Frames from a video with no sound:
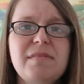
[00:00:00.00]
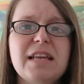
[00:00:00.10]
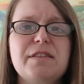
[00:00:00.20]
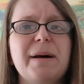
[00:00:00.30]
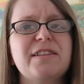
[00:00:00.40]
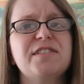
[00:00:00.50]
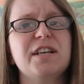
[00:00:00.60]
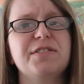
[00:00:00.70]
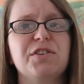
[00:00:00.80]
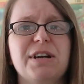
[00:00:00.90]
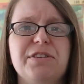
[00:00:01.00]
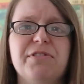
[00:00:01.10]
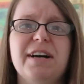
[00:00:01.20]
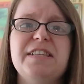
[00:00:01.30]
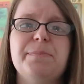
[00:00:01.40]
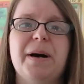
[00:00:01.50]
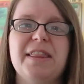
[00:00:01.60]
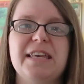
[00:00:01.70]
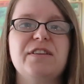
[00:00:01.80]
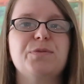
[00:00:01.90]
It's about the size of a grain of rice, but I
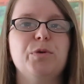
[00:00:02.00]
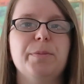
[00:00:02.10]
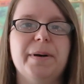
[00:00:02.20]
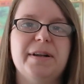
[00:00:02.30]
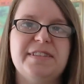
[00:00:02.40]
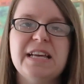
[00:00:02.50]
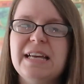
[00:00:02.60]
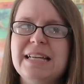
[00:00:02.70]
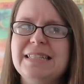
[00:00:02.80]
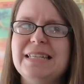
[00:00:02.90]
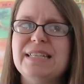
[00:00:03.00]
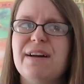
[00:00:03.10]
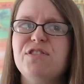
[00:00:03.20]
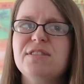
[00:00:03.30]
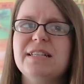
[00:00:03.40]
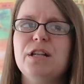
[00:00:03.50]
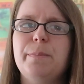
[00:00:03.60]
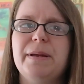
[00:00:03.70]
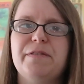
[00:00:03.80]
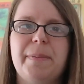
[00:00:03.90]
think smaller birds need to have just a little
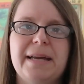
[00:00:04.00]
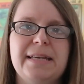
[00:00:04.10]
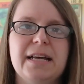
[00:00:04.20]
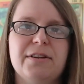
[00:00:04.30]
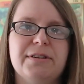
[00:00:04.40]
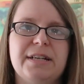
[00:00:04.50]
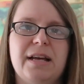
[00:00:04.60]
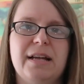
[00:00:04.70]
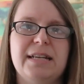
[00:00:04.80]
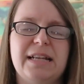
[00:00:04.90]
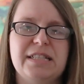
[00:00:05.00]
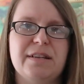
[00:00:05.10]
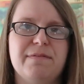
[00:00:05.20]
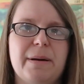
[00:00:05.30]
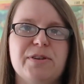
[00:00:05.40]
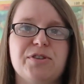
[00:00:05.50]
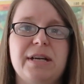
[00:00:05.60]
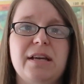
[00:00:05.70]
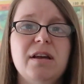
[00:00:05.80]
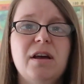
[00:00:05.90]
bit of a painkiller and
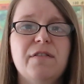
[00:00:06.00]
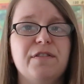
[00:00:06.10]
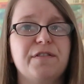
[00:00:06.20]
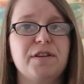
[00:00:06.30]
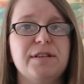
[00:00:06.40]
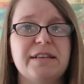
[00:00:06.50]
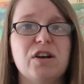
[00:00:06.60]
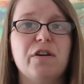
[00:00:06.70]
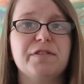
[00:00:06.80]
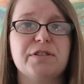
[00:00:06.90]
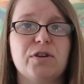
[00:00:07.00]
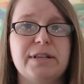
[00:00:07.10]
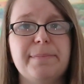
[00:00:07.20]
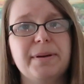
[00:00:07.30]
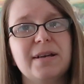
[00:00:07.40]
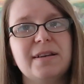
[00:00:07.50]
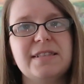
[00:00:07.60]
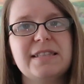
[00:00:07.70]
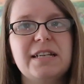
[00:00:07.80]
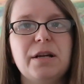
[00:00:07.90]
anti-inflammatory for a few days after it's gone in,
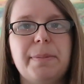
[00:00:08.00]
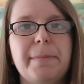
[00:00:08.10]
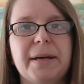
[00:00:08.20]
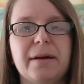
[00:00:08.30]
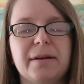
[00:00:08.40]
because it's a little bit bigger